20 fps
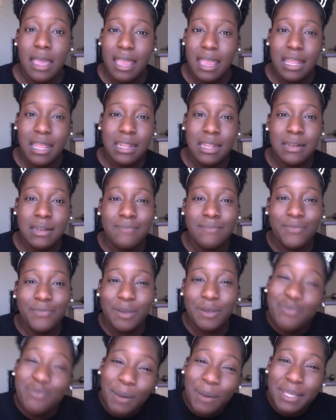And
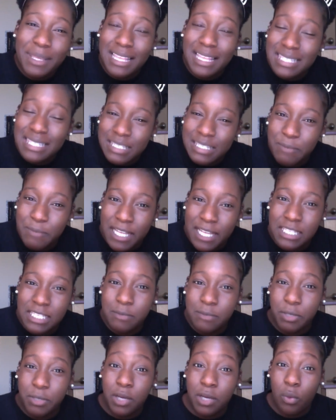that's
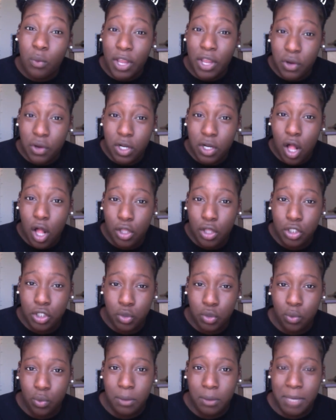expected, but while you're in
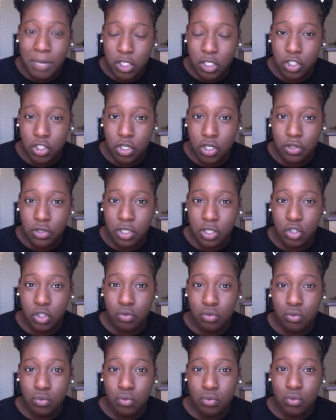college, you want to make sure that you